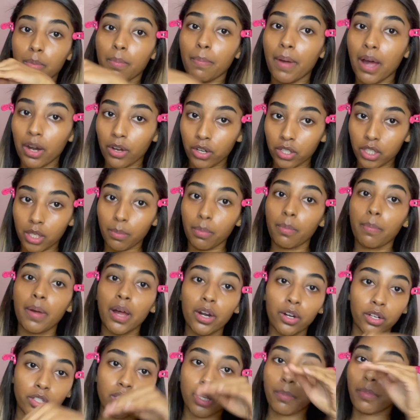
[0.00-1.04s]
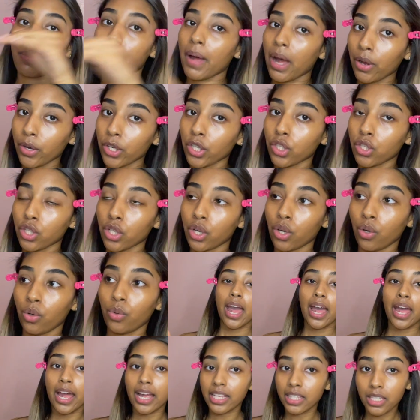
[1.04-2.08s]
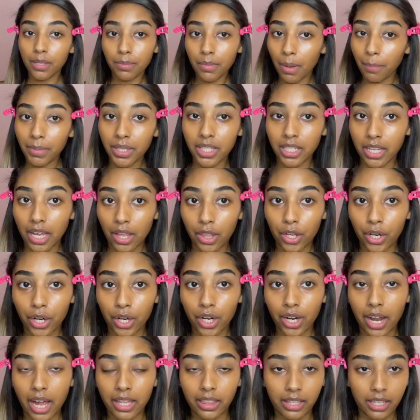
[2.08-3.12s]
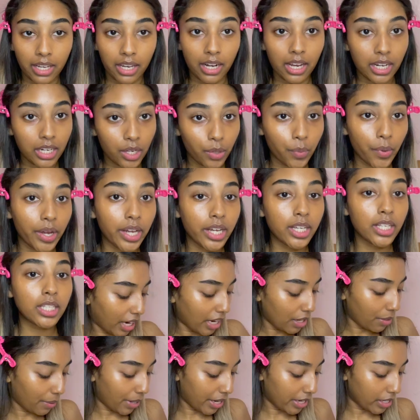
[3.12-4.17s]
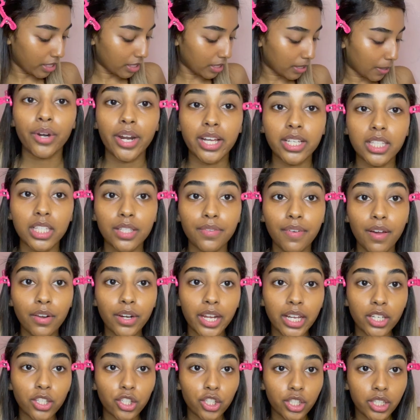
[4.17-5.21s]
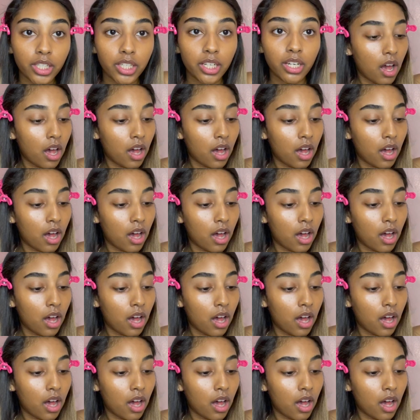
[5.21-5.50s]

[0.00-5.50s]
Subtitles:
of powder on top of powder on top of powder, so it ends up coming together at the end anyways. Next is foundation.